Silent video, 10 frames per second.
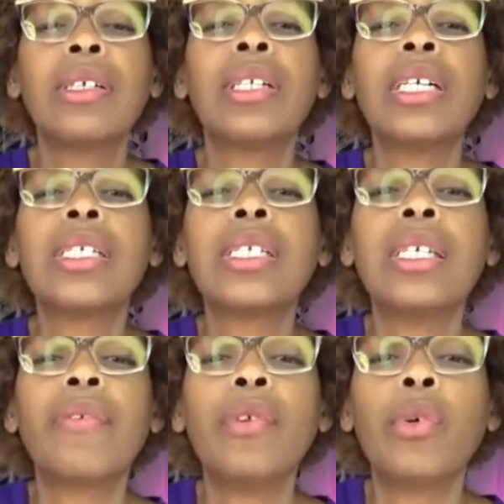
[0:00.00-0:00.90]
Let's see
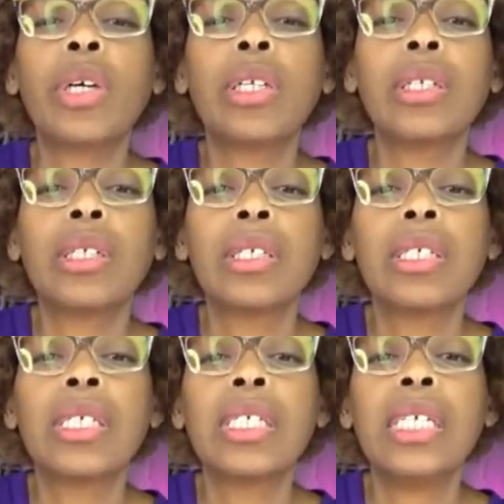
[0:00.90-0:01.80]
if you can
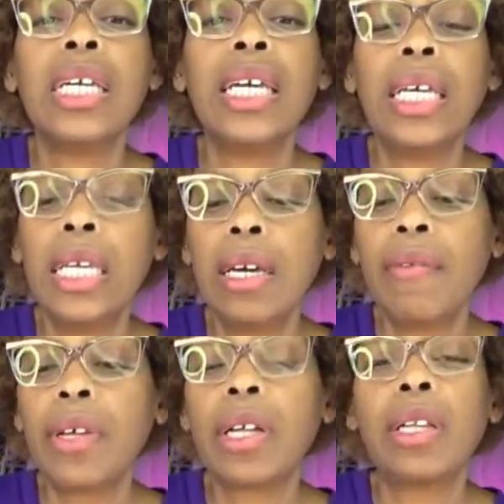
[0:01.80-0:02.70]
see any of
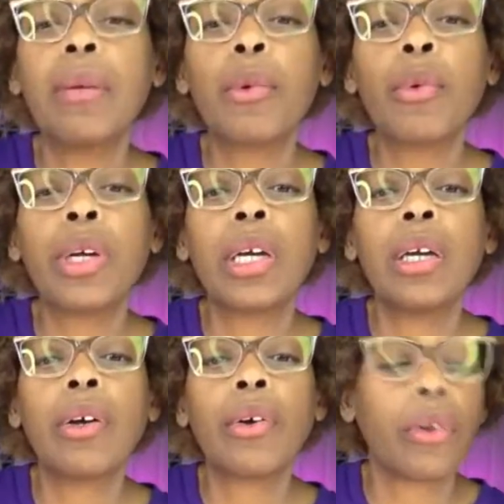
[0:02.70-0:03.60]
the glimmering
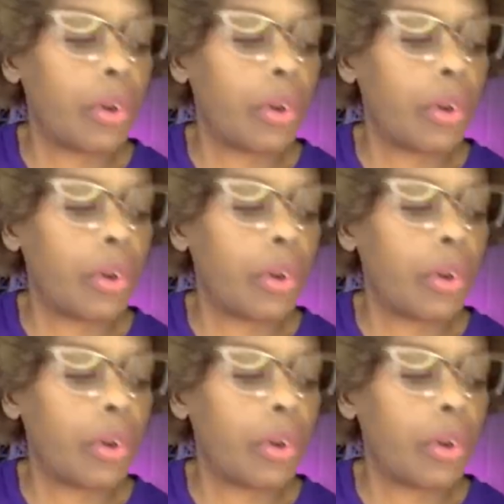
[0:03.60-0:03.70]
here.